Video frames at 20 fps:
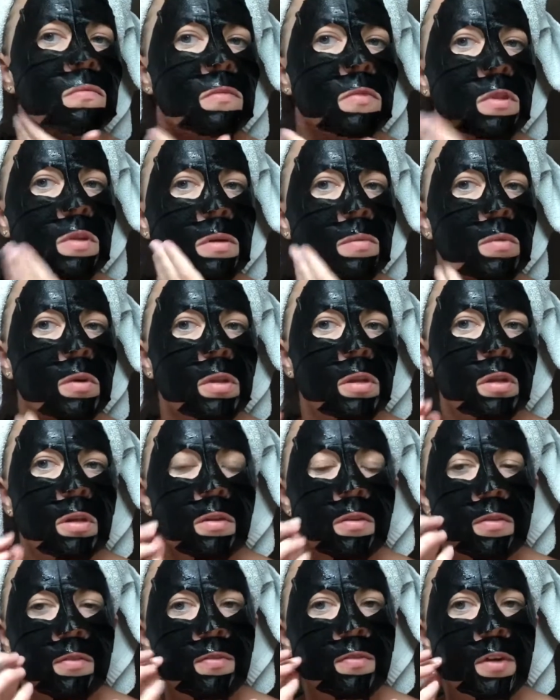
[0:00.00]
some of
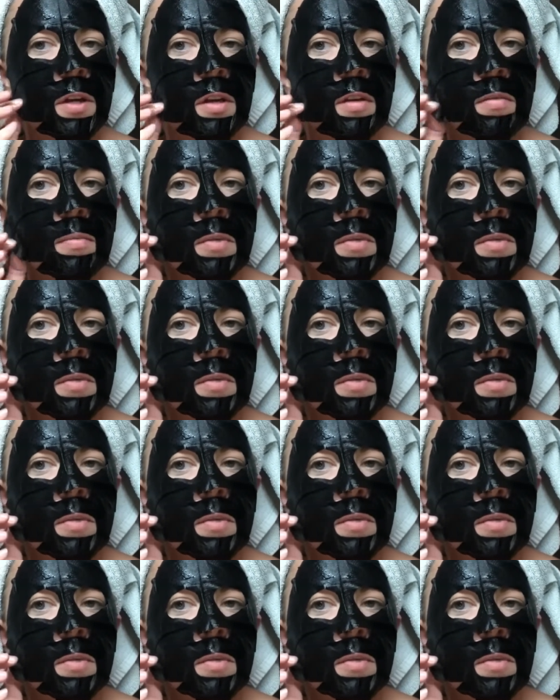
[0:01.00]
these face